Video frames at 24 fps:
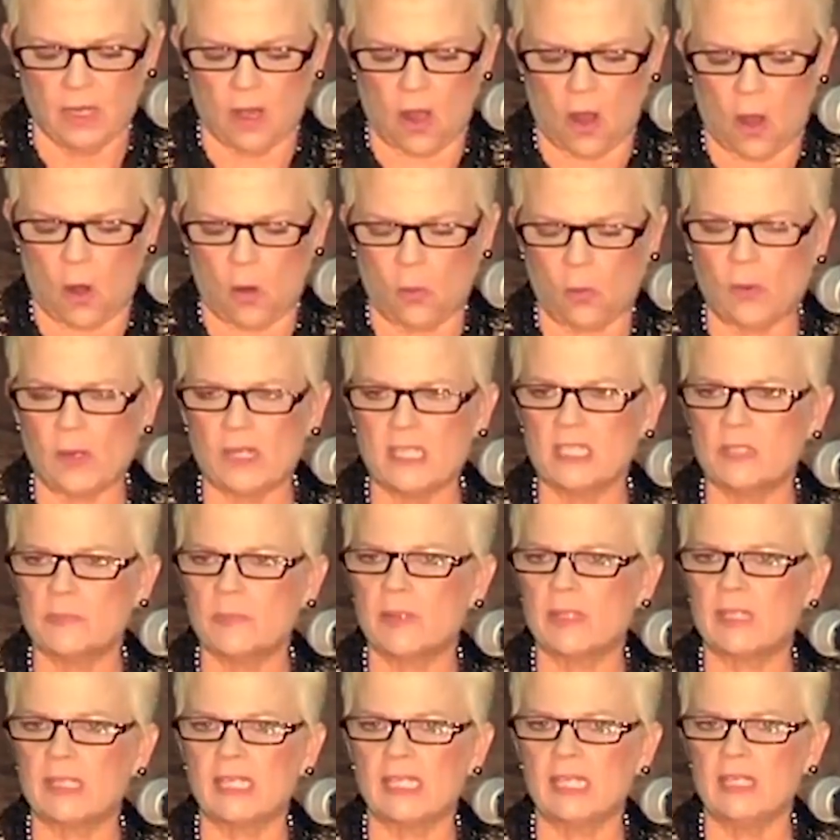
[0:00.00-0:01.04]
always
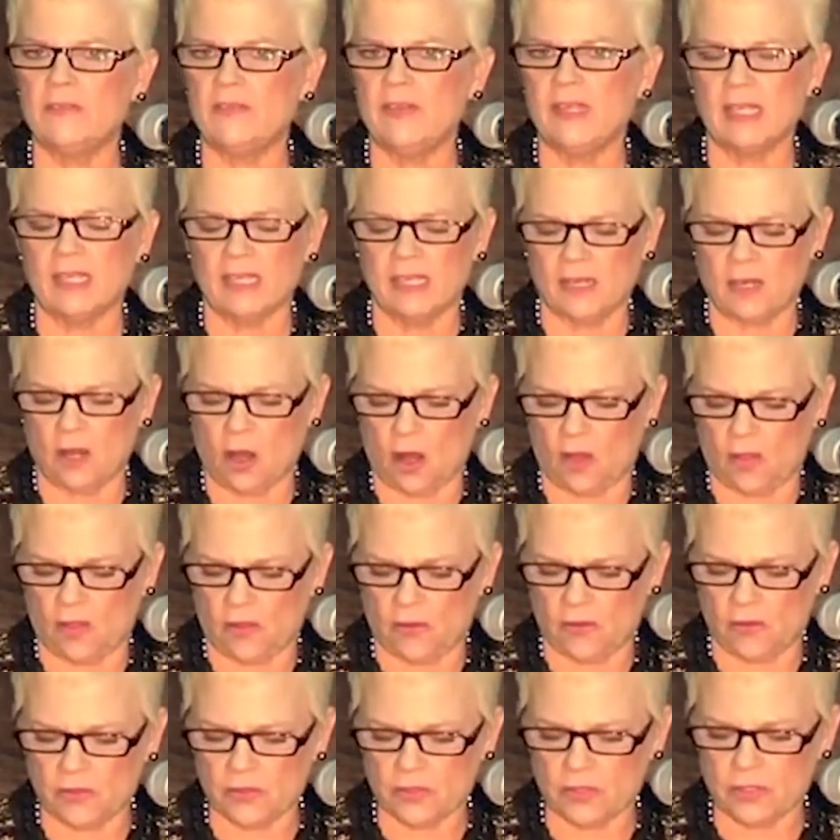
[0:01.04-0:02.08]
believing in
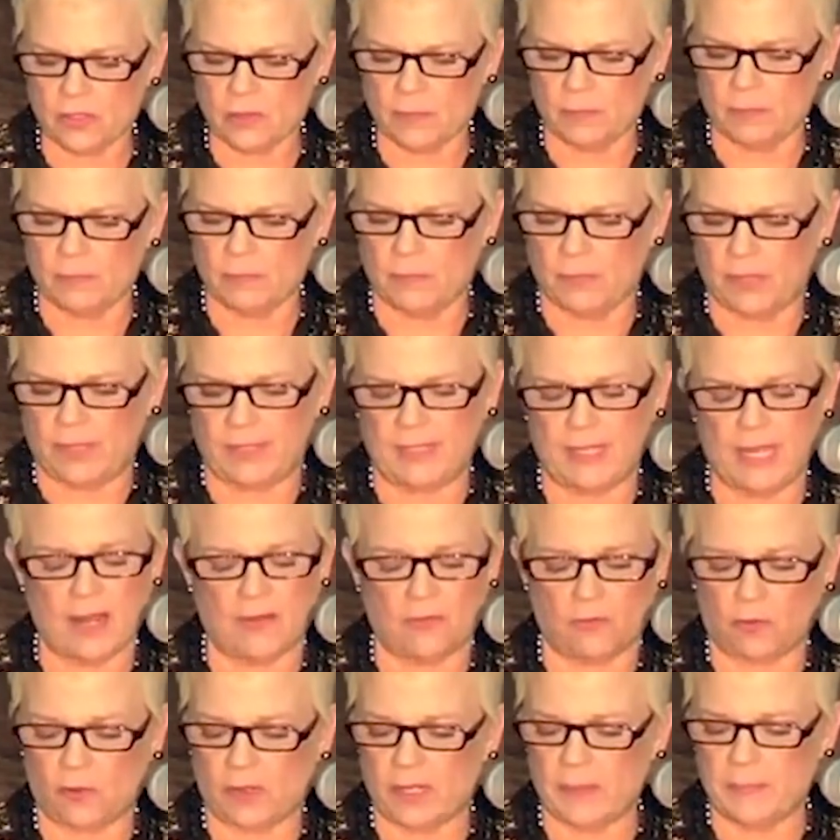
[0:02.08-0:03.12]
others but
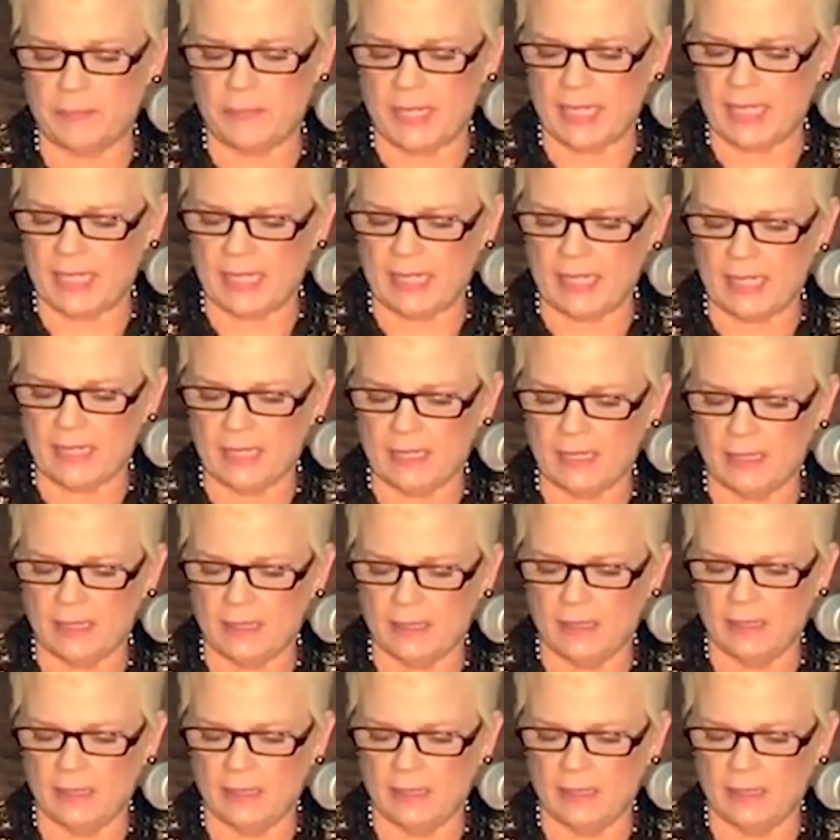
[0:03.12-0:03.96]
never in me,